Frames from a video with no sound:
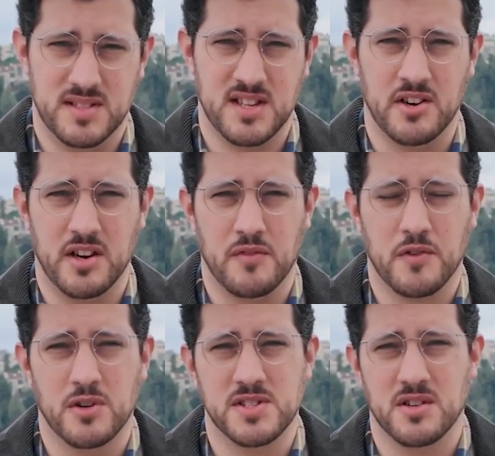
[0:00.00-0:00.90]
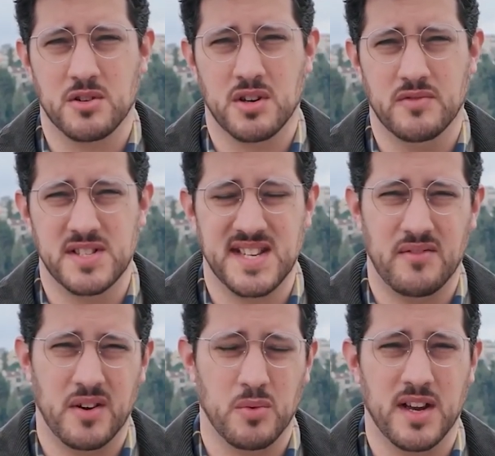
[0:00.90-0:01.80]
started, of course, on October
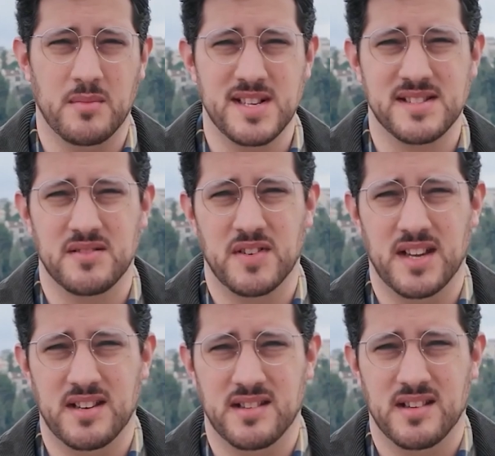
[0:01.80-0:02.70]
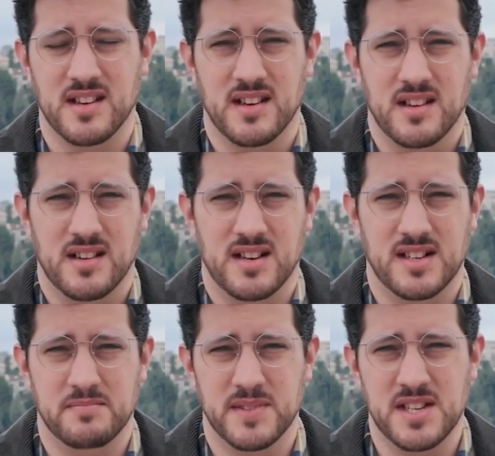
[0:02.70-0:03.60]
7 when Hamas invaded
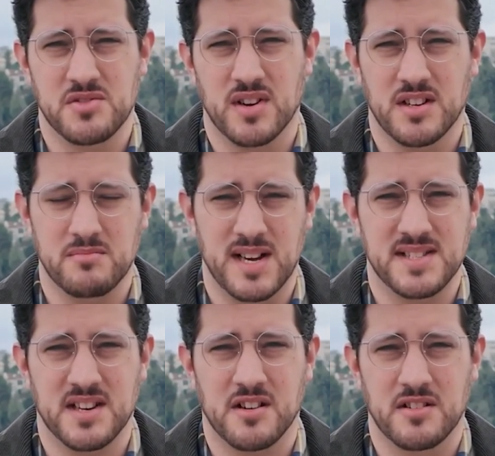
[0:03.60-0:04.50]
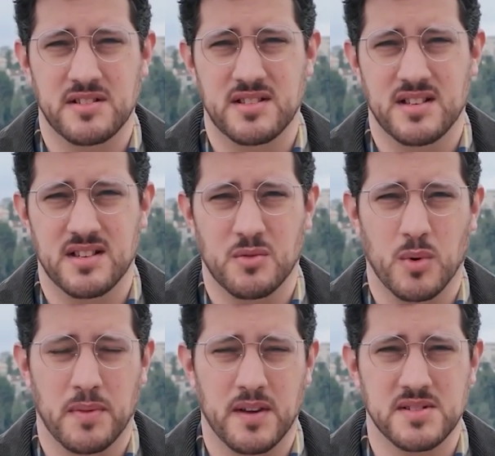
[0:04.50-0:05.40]
Israel, massacred
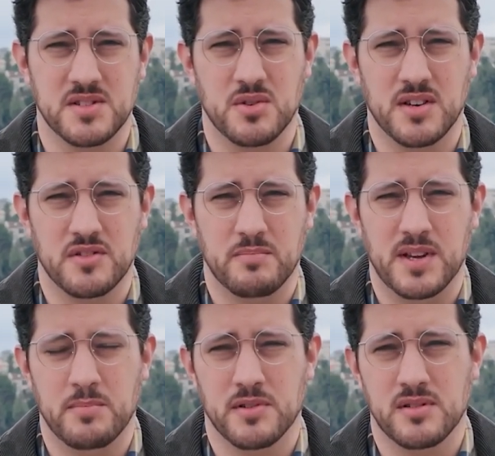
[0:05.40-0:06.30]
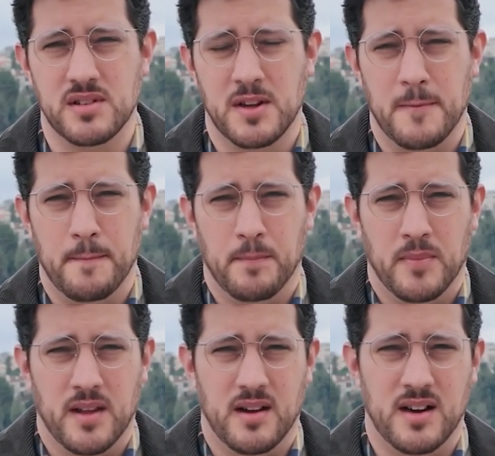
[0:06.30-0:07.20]
1,200 people,
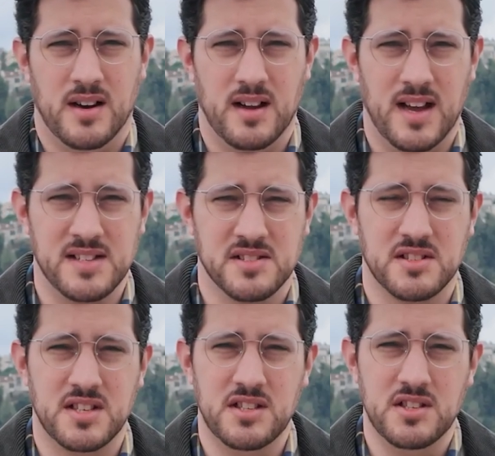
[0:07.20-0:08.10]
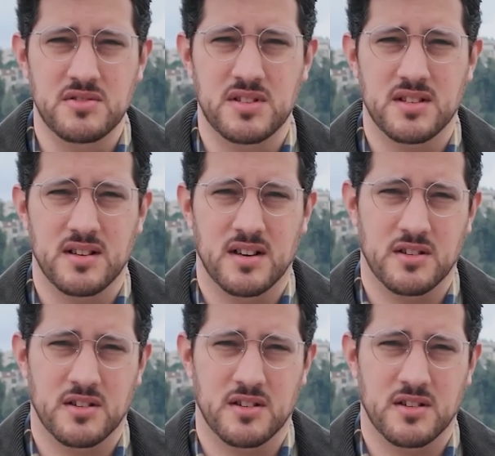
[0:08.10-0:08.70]
has continued